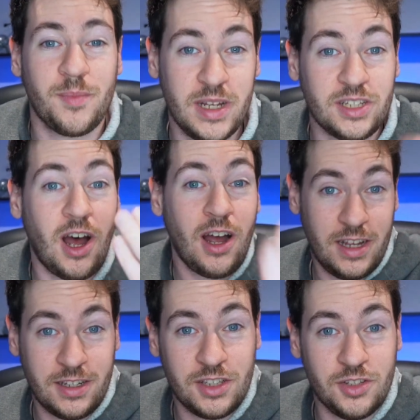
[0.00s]
or me
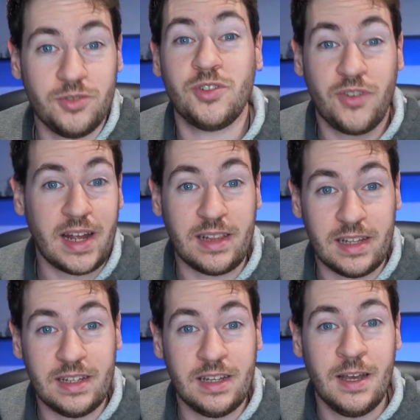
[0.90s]
talking to you
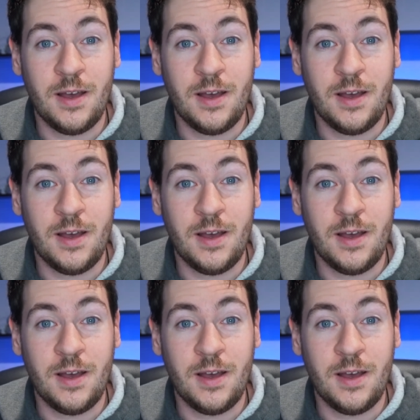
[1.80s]
directly